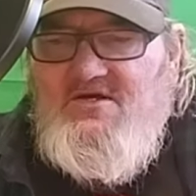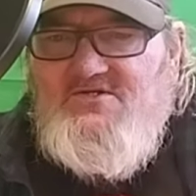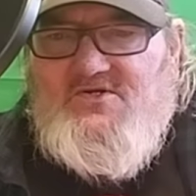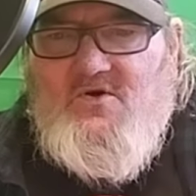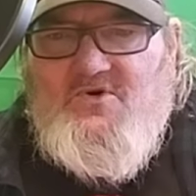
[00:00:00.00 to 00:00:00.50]

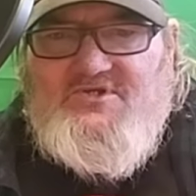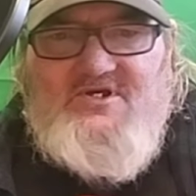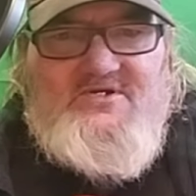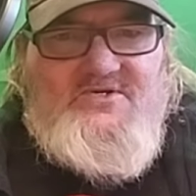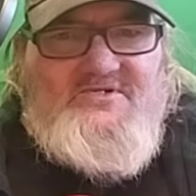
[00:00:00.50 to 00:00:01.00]
So what
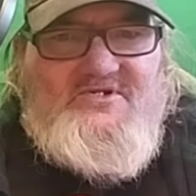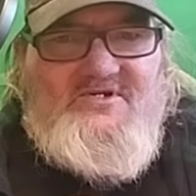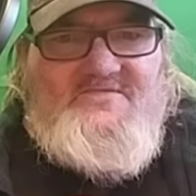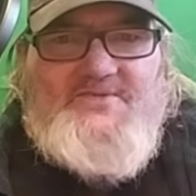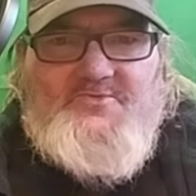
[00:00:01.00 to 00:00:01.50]
they did,
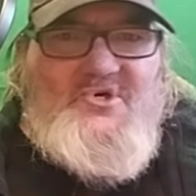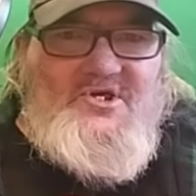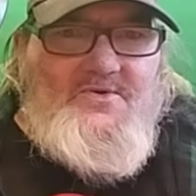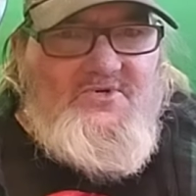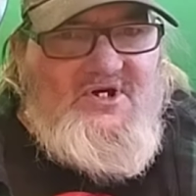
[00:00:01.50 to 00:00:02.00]
did for
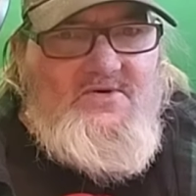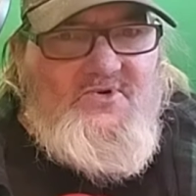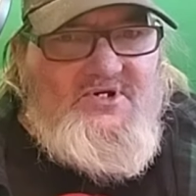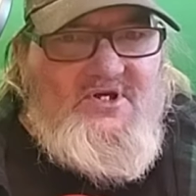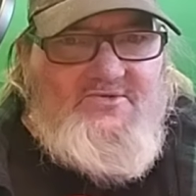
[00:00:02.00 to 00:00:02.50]
me when I
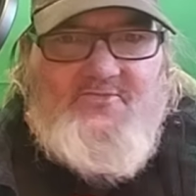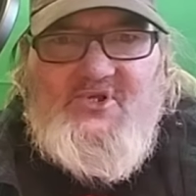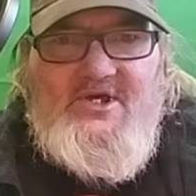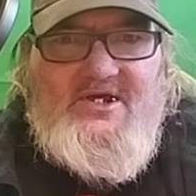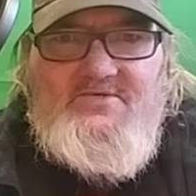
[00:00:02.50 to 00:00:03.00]
went on the
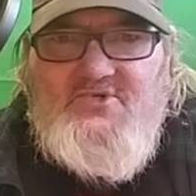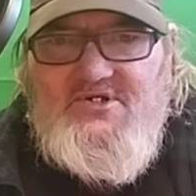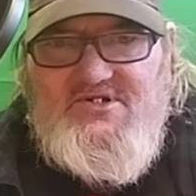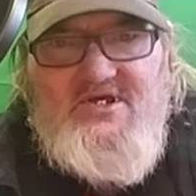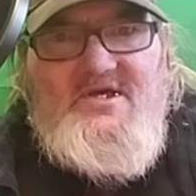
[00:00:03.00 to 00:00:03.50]
plane
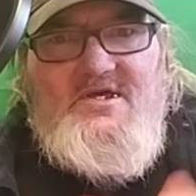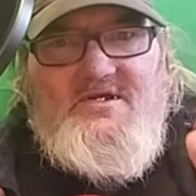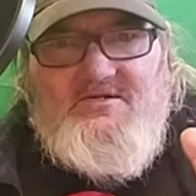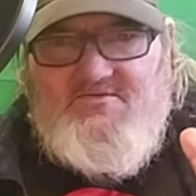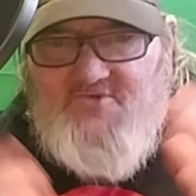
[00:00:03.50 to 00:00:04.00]
was,
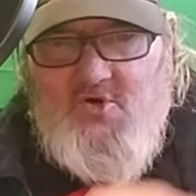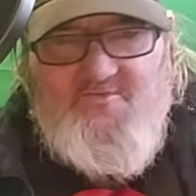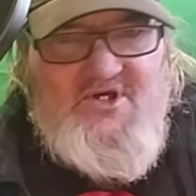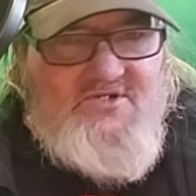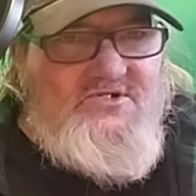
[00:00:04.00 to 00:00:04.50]
hey, no
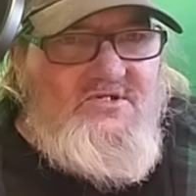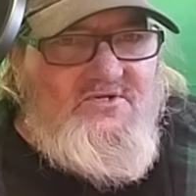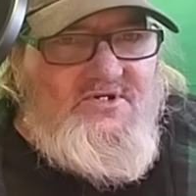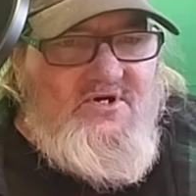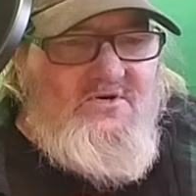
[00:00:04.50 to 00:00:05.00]
big
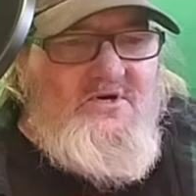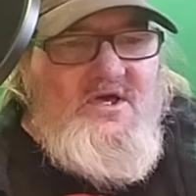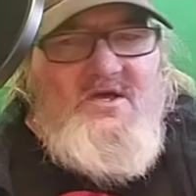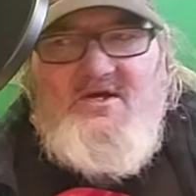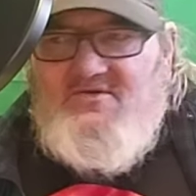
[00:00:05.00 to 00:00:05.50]
deal, you know.
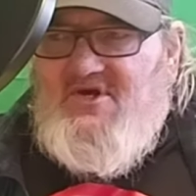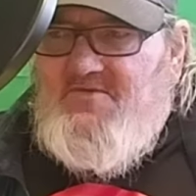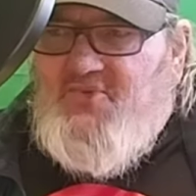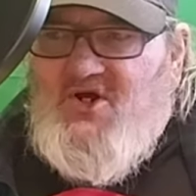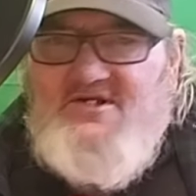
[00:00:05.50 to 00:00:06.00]
They
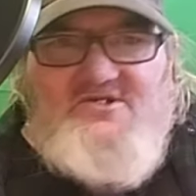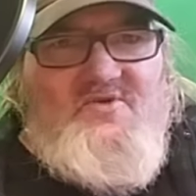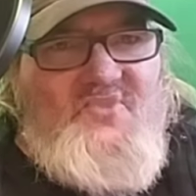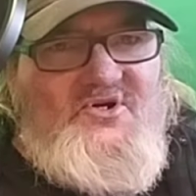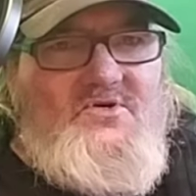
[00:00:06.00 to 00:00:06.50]
brought
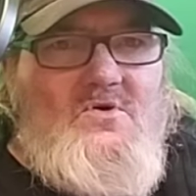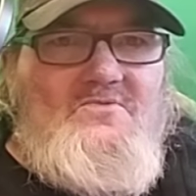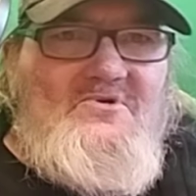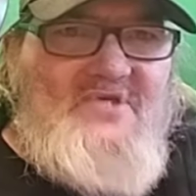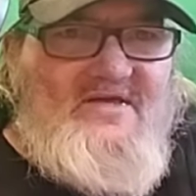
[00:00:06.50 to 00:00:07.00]
somebody
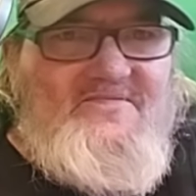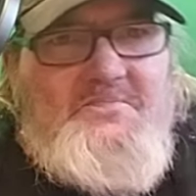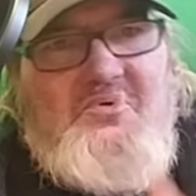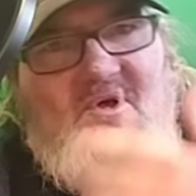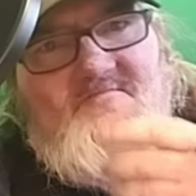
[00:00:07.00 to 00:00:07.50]
over, they
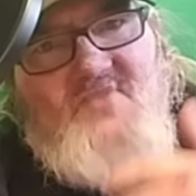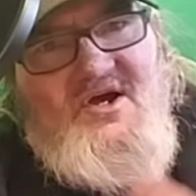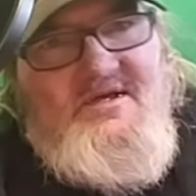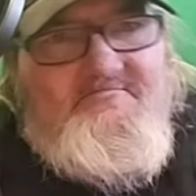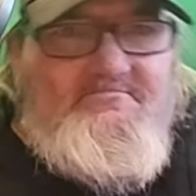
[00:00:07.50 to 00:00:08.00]
plopped
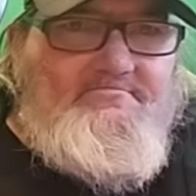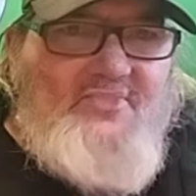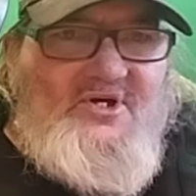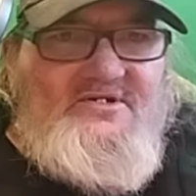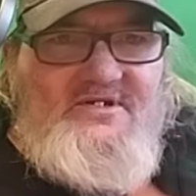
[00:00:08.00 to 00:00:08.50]
my
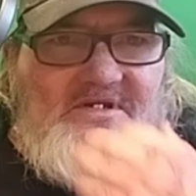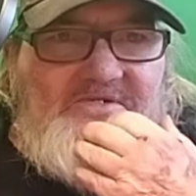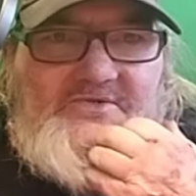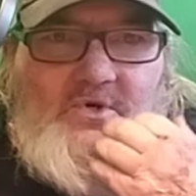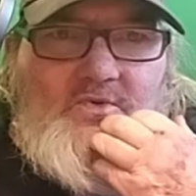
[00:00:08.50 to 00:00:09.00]
butt
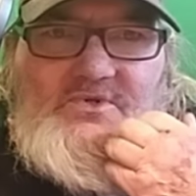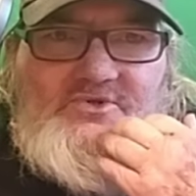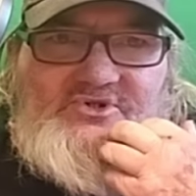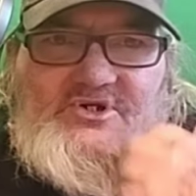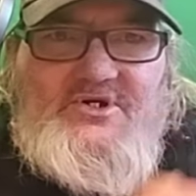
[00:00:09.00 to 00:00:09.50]
into a
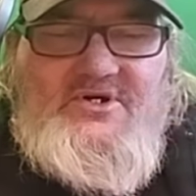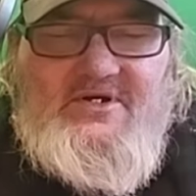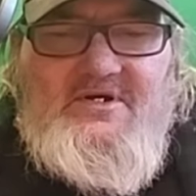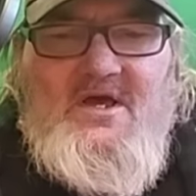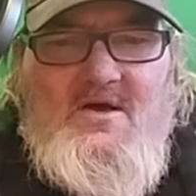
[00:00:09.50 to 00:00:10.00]
wheelchair
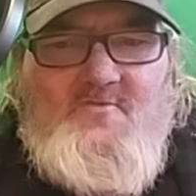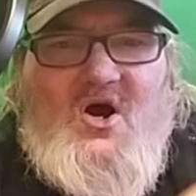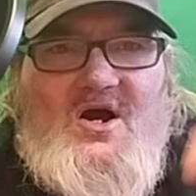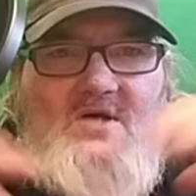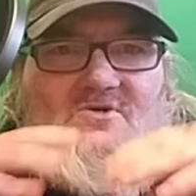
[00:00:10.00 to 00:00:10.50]
and
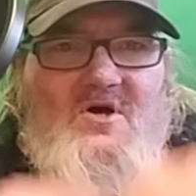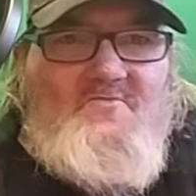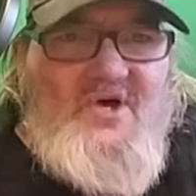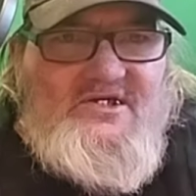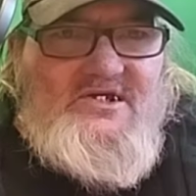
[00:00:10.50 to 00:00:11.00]
piled all
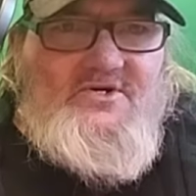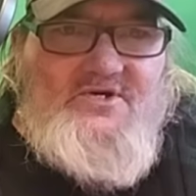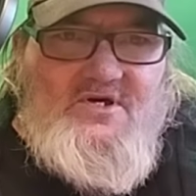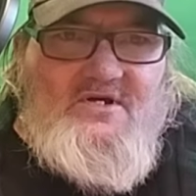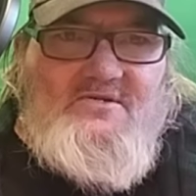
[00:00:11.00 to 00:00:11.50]
my
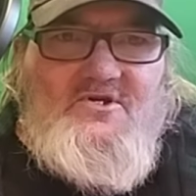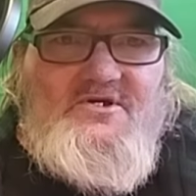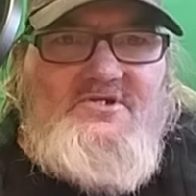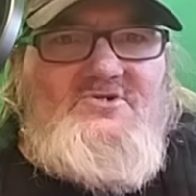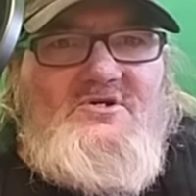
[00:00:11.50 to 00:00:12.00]
carry on
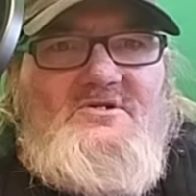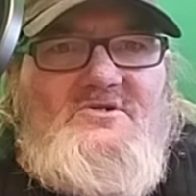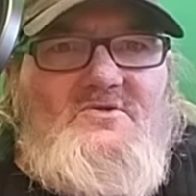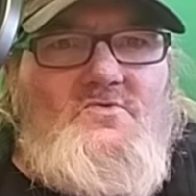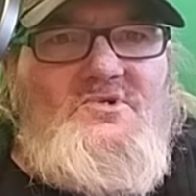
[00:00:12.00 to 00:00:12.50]
luggage onto
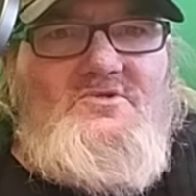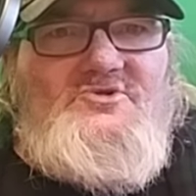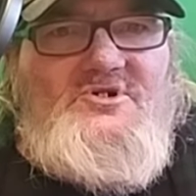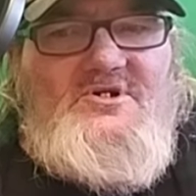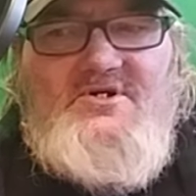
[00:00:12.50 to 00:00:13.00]
the
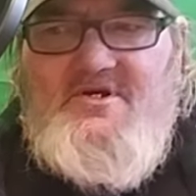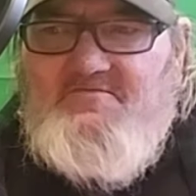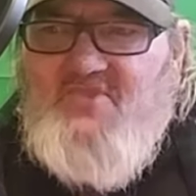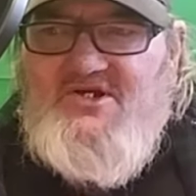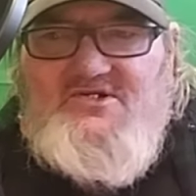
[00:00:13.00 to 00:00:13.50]
wheelchair,
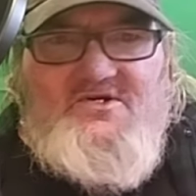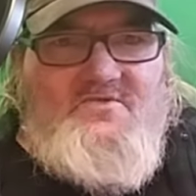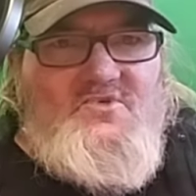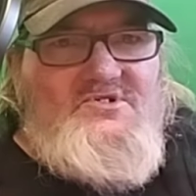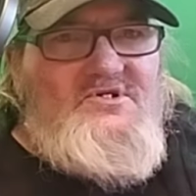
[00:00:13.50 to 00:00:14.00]
and my
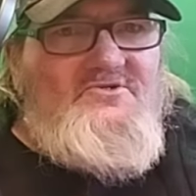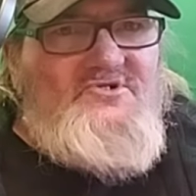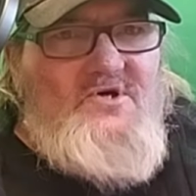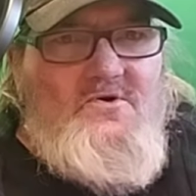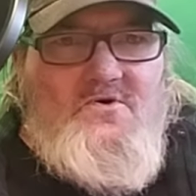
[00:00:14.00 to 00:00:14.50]
son was in
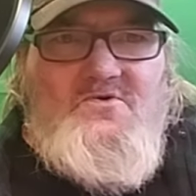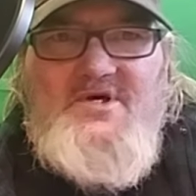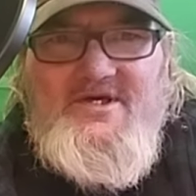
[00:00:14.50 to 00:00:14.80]
tow